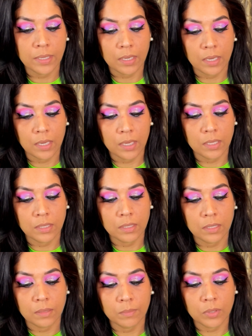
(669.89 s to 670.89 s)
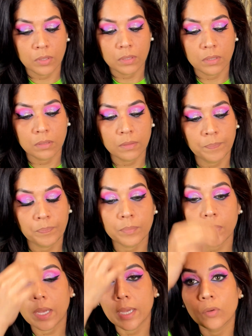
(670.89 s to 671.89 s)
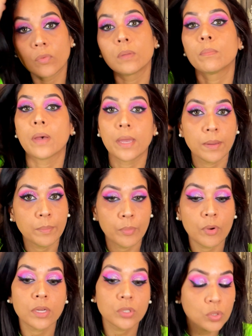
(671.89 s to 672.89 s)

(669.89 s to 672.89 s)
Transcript: and I'm gonna apply it with my brush.